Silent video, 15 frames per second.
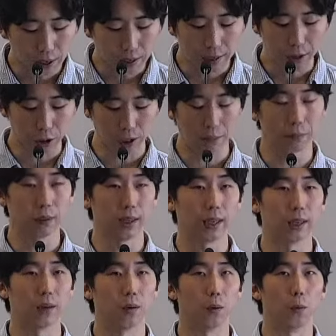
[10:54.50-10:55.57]
trembling
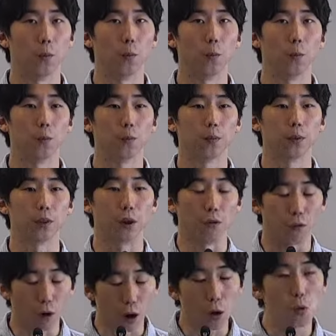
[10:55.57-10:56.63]
the
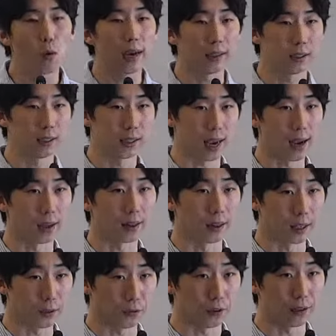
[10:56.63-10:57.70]
wrong way to take this
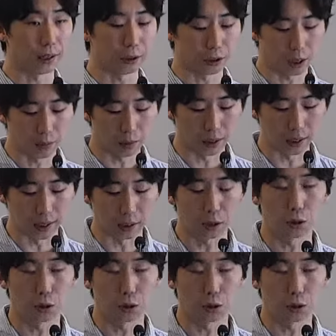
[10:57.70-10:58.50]
fear and trembling is to